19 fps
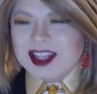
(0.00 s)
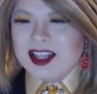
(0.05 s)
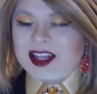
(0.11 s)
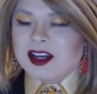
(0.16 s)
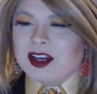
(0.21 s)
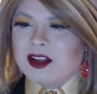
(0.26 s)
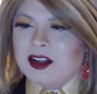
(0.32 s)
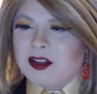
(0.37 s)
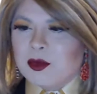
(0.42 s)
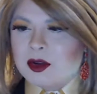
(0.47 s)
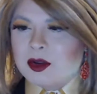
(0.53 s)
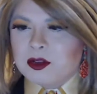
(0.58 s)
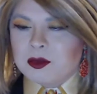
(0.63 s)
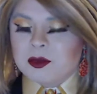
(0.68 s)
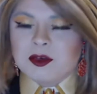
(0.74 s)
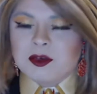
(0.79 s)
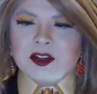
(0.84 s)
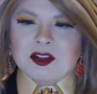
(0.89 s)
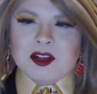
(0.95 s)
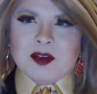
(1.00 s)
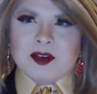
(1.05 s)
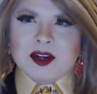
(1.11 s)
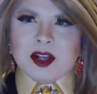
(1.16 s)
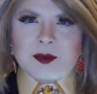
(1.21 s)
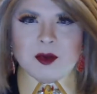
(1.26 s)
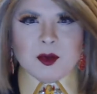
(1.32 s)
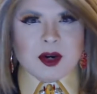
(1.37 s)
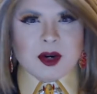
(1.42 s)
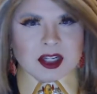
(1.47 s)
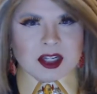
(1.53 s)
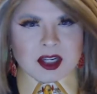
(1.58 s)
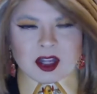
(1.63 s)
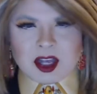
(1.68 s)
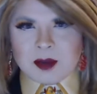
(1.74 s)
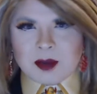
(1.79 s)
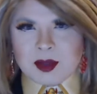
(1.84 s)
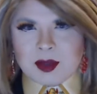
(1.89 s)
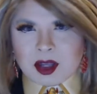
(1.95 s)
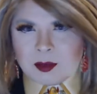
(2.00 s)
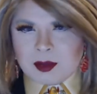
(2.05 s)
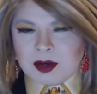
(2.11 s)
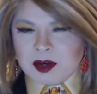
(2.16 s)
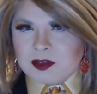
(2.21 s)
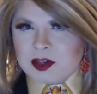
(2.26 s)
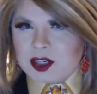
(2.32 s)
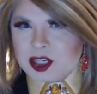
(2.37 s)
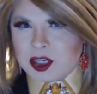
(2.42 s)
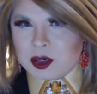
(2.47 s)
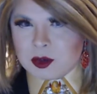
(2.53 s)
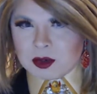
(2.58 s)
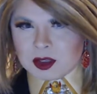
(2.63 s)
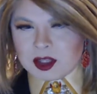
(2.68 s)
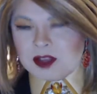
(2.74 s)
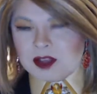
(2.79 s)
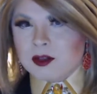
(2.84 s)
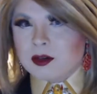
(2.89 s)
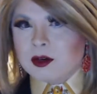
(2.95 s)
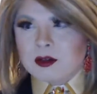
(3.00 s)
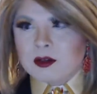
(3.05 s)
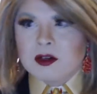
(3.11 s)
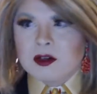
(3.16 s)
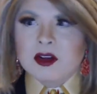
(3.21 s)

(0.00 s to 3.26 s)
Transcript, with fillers: Uh, it's one of those movies, every time you watch it, you kind of pick up a different joke, either